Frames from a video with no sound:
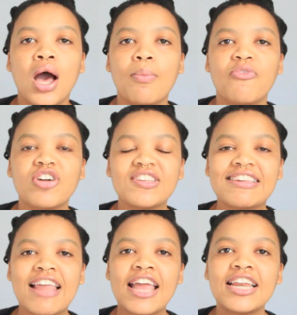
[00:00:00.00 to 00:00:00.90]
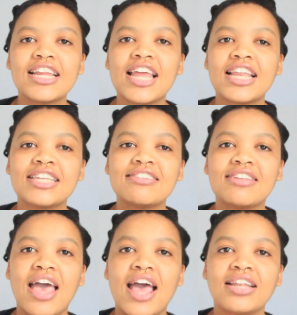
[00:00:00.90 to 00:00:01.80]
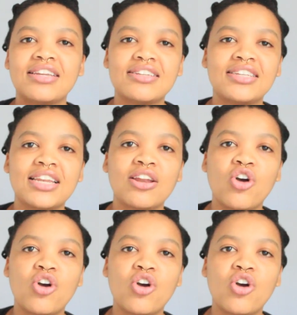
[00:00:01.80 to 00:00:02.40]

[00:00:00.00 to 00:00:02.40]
um, first landed and had settler